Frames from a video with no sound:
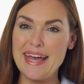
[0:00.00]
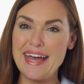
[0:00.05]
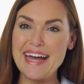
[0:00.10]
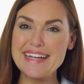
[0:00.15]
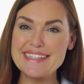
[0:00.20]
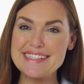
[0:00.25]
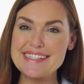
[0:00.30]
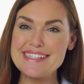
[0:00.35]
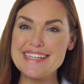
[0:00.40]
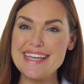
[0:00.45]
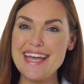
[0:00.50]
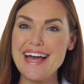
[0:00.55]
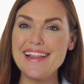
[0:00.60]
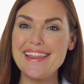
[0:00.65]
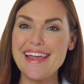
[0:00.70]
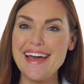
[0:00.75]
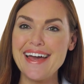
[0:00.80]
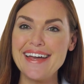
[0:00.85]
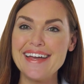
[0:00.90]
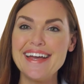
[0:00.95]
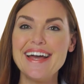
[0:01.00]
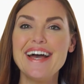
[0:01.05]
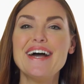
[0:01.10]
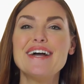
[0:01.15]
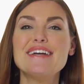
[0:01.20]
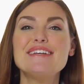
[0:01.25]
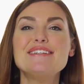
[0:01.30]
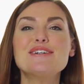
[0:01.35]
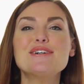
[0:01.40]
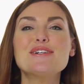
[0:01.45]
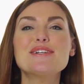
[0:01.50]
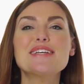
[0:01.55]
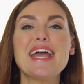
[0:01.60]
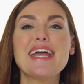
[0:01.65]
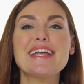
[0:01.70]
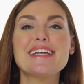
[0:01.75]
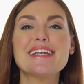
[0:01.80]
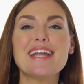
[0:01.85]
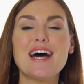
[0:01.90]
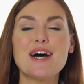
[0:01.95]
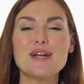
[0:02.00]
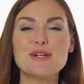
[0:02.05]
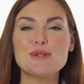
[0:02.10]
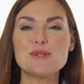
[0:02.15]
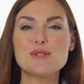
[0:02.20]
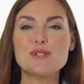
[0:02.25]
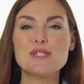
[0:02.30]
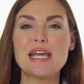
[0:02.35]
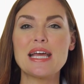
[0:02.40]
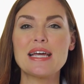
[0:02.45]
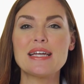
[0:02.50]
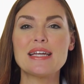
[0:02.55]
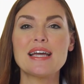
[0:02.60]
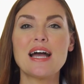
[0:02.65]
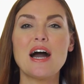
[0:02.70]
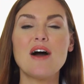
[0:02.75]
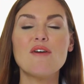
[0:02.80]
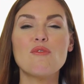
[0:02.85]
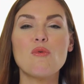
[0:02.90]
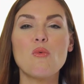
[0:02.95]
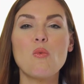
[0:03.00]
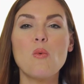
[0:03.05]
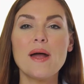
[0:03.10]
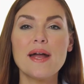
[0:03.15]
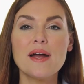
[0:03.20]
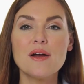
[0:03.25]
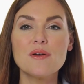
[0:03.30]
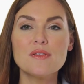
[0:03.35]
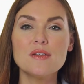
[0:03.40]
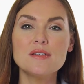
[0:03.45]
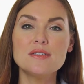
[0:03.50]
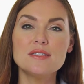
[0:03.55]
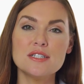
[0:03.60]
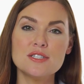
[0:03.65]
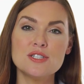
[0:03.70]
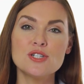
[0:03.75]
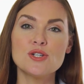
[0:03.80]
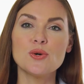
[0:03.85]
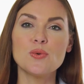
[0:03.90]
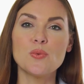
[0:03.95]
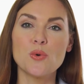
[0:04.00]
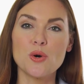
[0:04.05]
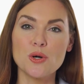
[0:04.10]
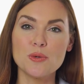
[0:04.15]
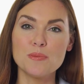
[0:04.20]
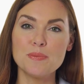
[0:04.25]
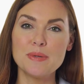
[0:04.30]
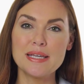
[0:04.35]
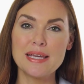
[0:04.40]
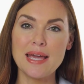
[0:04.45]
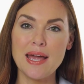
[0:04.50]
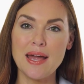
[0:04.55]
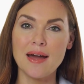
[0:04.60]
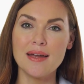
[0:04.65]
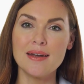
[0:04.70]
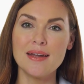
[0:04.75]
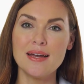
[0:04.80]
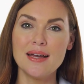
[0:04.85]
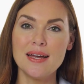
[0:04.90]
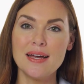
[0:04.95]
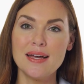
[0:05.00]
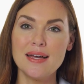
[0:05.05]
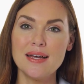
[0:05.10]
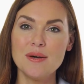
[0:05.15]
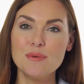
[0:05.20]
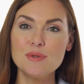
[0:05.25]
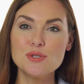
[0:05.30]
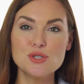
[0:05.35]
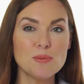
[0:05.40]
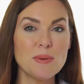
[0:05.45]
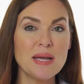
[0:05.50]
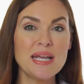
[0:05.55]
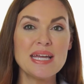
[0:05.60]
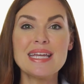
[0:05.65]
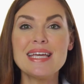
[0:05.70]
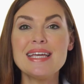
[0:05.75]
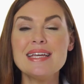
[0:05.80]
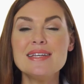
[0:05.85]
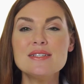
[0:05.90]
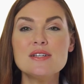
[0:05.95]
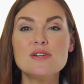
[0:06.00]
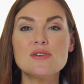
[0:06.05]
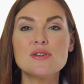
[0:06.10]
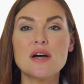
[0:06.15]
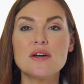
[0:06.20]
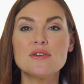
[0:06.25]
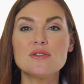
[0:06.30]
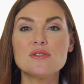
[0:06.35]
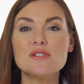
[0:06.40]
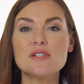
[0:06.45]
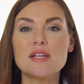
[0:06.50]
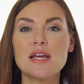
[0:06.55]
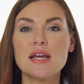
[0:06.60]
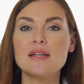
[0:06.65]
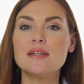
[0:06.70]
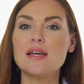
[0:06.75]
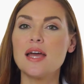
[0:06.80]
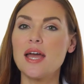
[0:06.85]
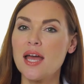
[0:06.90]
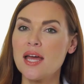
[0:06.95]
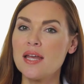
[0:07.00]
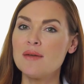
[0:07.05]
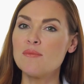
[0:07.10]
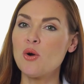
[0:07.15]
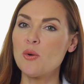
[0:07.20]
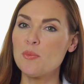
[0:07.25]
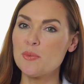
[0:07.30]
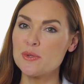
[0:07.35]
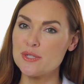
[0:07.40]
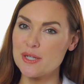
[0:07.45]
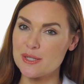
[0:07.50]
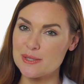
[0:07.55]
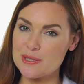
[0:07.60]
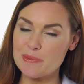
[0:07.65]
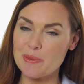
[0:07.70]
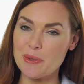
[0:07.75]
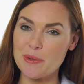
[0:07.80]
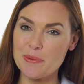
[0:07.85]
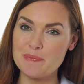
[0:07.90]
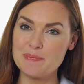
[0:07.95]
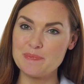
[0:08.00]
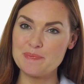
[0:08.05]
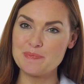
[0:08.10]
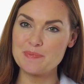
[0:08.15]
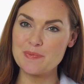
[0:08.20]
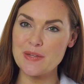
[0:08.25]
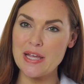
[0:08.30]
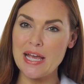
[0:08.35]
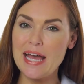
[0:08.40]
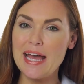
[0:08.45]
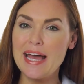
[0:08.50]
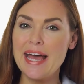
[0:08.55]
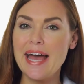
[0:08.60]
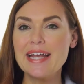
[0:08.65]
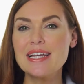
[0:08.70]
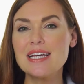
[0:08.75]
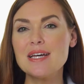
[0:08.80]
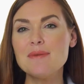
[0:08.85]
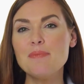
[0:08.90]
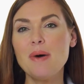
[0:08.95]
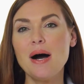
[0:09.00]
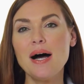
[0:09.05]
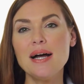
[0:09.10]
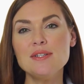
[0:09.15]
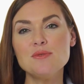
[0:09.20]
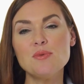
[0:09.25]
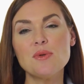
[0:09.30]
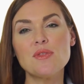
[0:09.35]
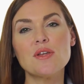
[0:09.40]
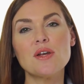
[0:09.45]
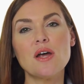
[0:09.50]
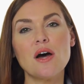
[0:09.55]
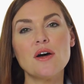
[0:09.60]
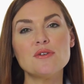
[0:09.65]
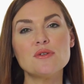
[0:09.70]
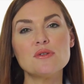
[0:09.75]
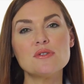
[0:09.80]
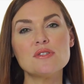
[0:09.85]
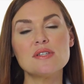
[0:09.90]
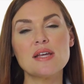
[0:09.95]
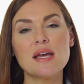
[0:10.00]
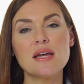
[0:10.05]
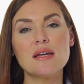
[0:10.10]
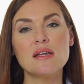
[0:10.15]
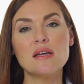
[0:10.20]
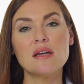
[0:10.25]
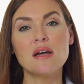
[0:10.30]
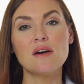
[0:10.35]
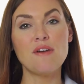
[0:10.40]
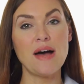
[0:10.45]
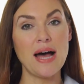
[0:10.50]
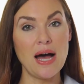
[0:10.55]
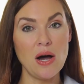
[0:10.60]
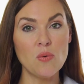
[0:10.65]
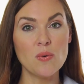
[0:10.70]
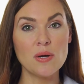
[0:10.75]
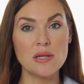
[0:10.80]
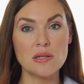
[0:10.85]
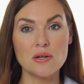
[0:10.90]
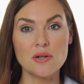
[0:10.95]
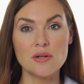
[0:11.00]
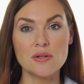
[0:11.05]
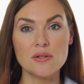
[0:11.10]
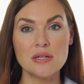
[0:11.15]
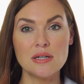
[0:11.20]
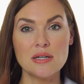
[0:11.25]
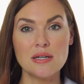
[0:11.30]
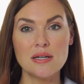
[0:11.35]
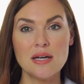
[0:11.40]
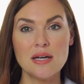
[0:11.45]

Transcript: At CLA, you'll gain an understanding of where the digital world began, which will make it easier to understand and more predictable. And combined with an understanding of how we learn,